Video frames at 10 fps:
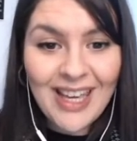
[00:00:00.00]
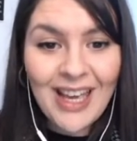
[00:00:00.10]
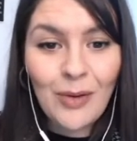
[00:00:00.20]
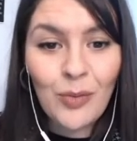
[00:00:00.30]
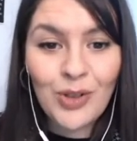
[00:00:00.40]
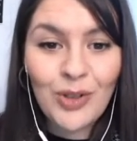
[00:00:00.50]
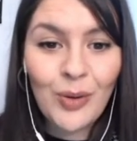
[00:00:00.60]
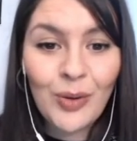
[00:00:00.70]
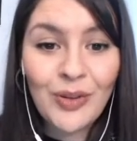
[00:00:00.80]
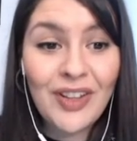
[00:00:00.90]
and we're
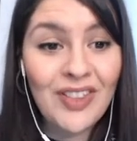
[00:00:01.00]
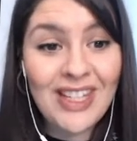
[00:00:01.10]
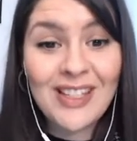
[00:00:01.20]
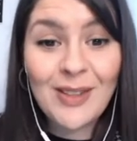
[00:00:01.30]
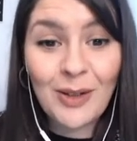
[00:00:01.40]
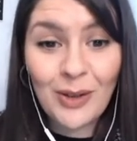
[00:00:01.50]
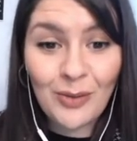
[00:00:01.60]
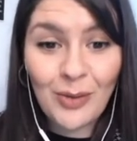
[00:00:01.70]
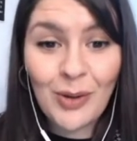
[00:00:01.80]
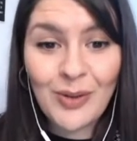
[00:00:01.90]
told that these are
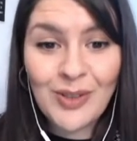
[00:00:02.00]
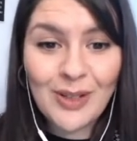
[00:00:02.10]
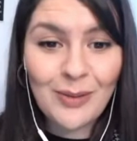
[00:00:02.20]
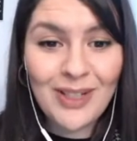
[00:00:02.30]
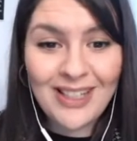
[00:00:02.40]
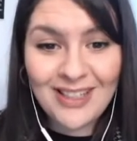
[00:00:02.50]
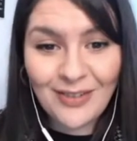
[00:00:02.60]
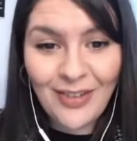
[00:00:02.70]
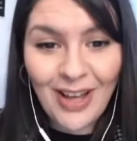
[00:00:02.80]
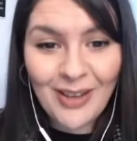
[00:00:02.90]
the rules that we need
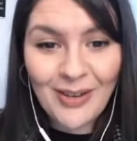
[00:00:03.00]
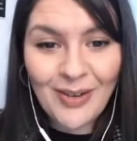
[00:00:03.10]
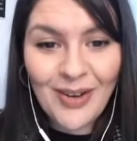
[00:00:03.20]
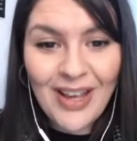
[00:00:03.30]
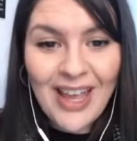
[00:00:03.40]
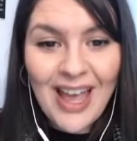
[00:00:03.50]
to follow.